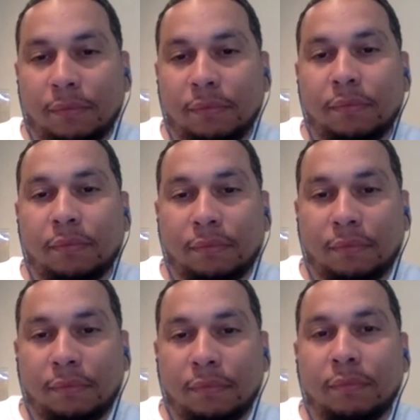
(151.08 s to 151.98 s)

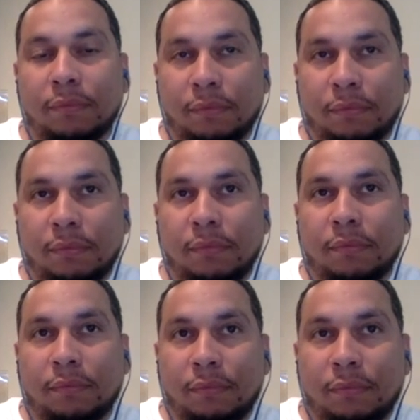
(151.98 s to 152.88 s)

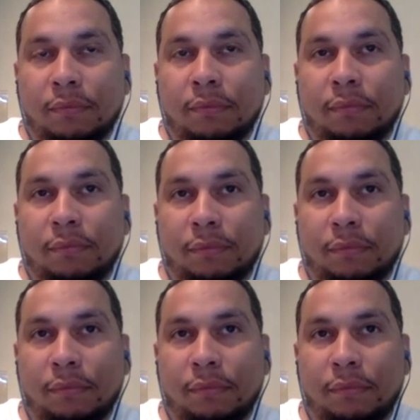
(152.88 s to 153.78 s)

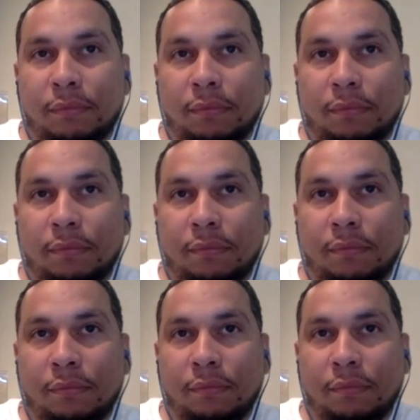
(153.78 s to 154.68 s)

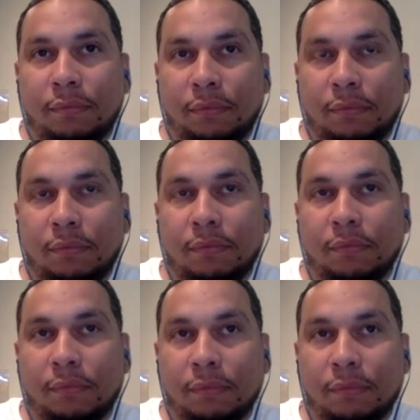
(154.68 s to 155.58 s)

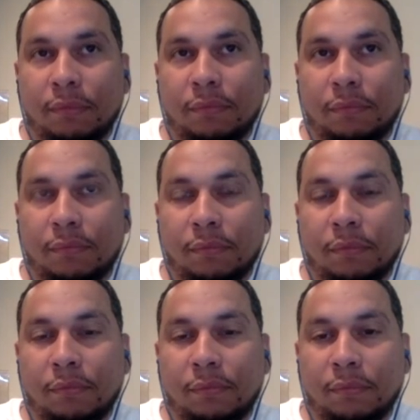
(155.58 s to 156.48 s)

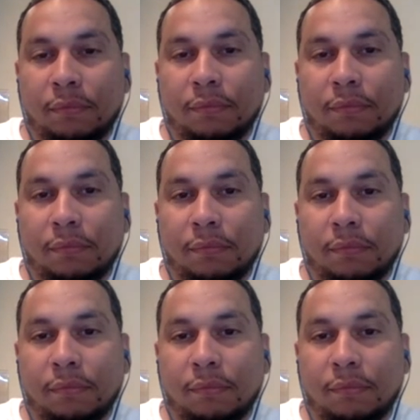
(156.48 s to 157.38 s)

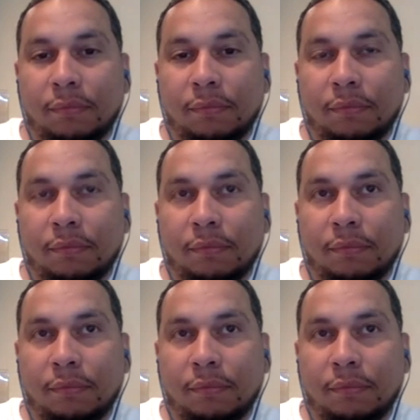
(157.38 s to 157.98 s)
The person shown says nothing.